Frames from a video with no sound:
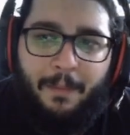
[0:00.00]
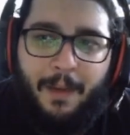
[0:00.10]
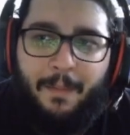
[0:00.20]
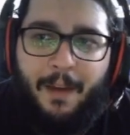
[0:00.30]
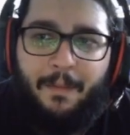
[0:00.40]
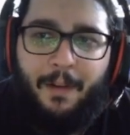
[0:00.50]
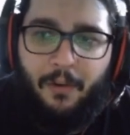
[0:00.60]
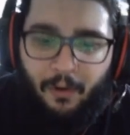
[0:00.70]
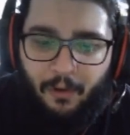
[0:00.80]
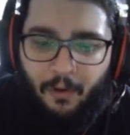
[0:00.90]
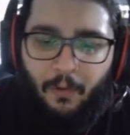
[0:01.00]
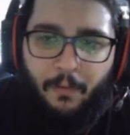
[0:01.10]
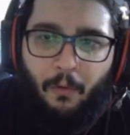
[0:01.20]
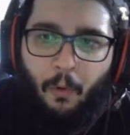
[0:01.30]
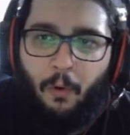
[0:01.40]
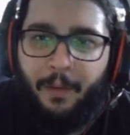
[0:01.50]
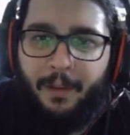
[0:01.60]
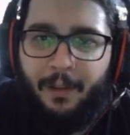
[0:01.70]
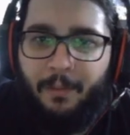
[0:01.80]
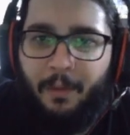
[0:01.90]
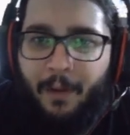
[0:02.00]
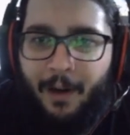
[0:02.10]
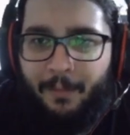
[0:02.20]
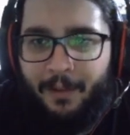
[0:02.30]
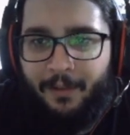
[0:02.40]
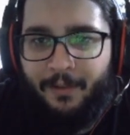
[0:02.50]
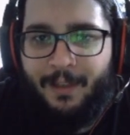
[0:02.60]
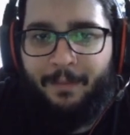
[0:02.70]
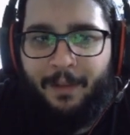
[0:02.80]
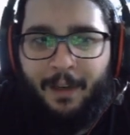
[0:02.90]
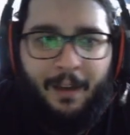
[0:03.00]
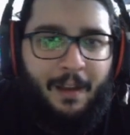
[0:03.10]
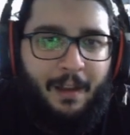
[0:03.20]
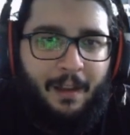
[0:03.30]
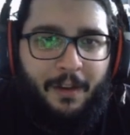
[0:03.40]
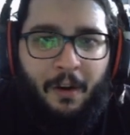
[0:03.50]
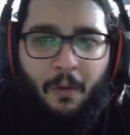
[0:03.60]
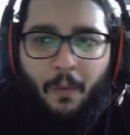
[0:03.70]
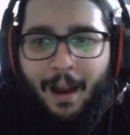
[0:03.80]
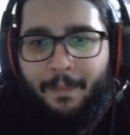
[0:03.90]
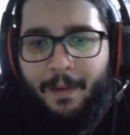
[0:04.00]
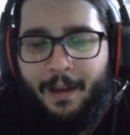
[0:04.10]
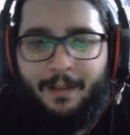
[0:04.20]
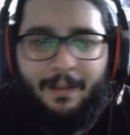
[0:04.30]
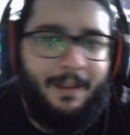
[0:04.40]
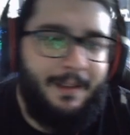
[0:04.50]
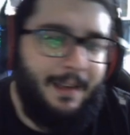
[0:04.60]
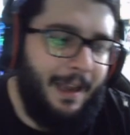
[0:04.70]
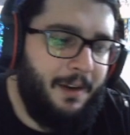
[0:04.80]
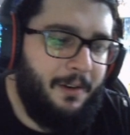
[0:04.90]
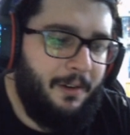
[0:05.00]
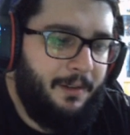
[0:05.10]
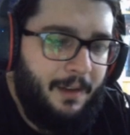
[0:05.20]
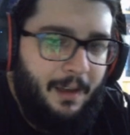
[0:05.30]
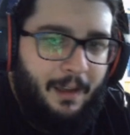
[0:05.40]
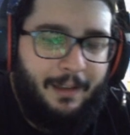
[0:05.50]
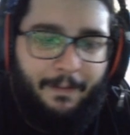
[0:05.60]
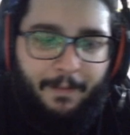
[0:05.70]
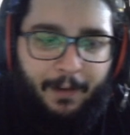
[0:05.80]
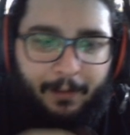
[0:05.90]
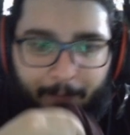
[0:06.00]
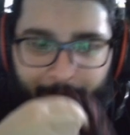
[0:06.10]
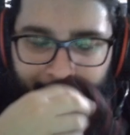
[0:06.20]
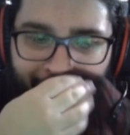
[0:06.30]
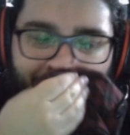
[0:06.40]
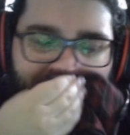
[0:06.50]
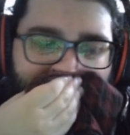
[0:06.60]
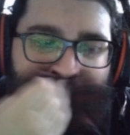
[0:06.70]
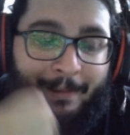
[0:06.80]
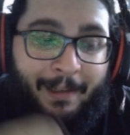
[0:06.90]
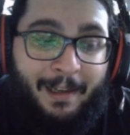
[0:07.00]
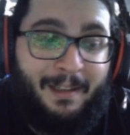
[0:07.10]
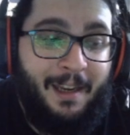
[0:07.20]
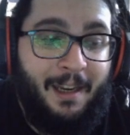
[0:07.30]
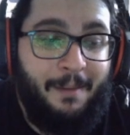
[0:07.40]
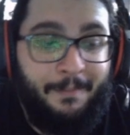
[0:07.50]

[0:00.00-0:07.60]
Maybe even you could go for Orbital Bombardment or something. You know why? Because this guy could definitely play until the late game.